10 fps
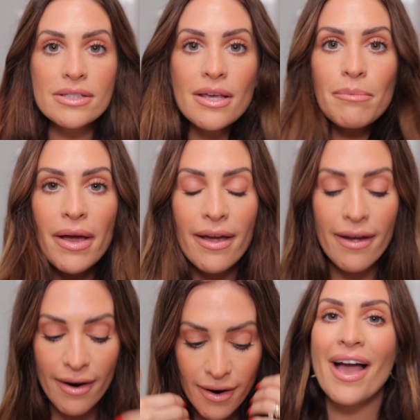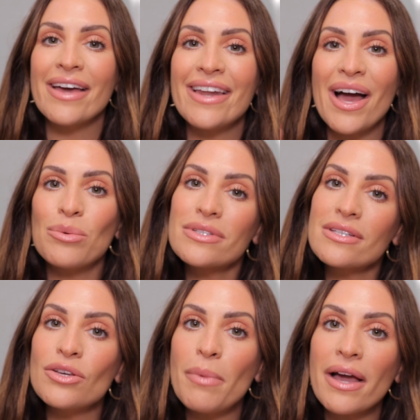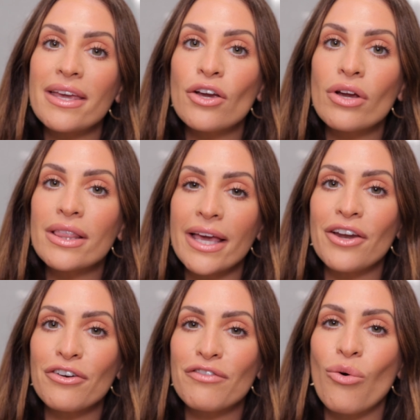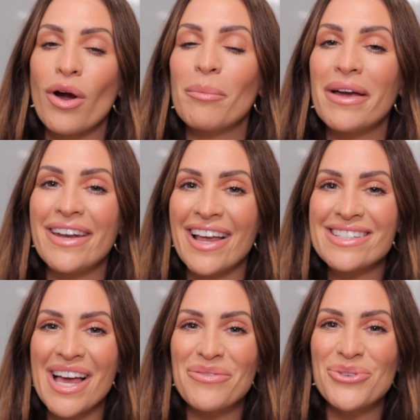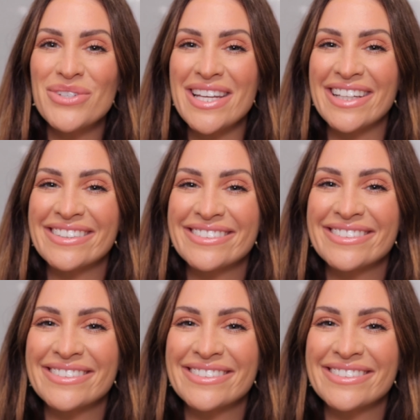in my hair, and I will see you back here later for my nighttime routine.